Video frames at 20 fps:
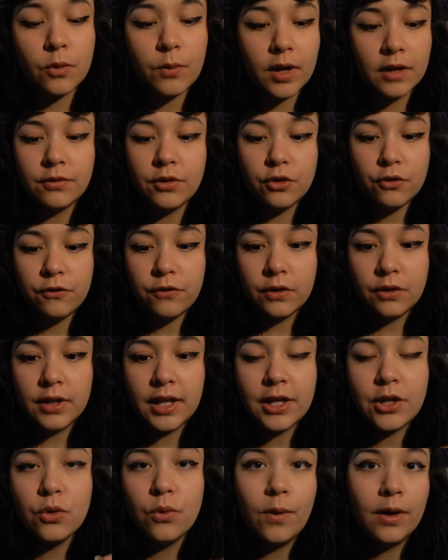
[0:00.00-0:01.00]
whatever you feel
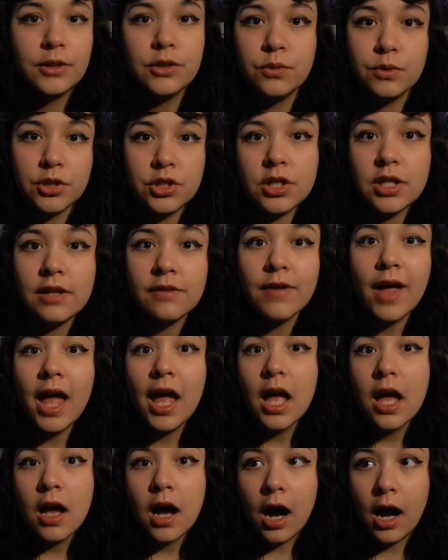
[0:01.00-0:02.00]
like you want to achieve,
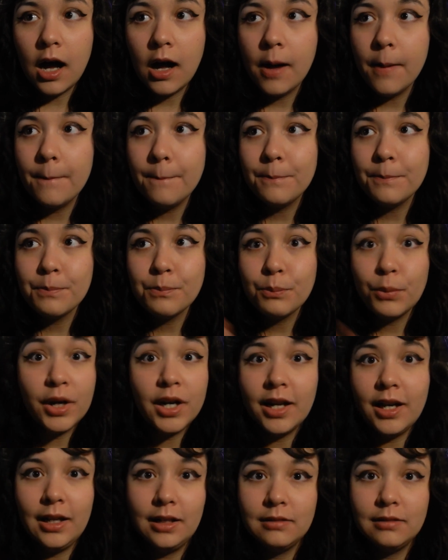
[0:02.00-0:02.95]
put it